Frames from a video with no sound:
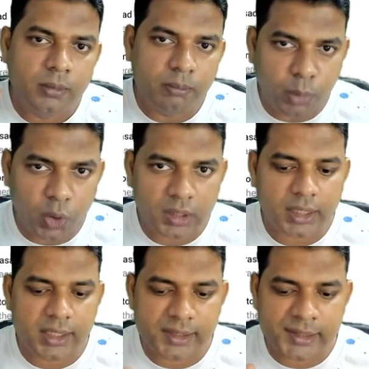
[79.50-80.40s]
bot
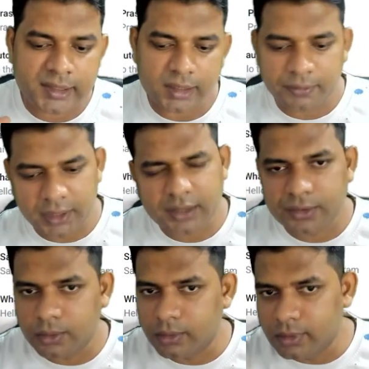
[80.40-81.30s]
as
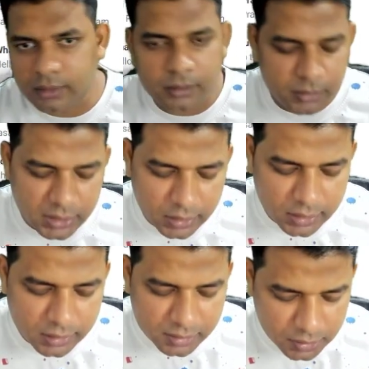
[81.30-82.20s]
suffix or with an
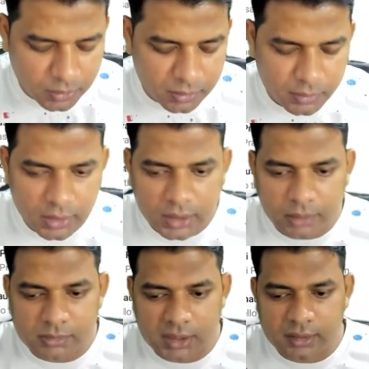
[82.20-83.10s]
underscore.
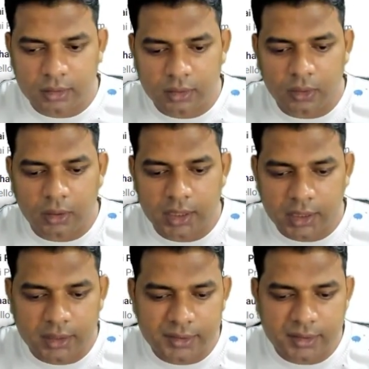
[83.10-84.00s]
I'm just going to call
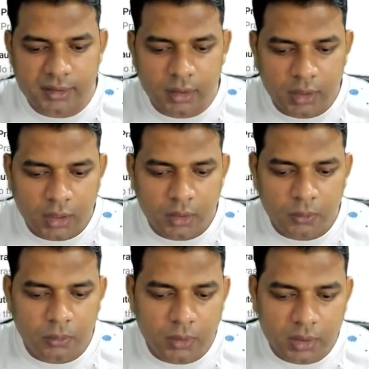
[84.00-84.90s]
it as
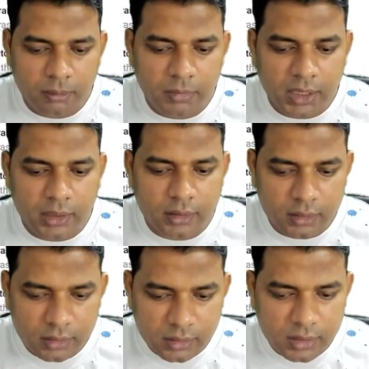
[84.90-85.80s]
Whautomate
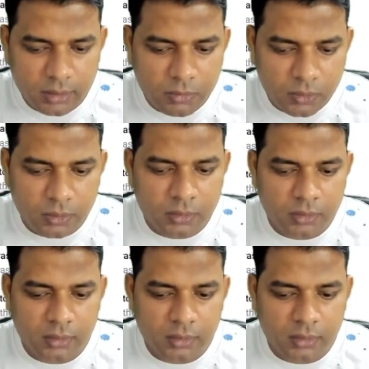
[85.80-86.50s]
Demo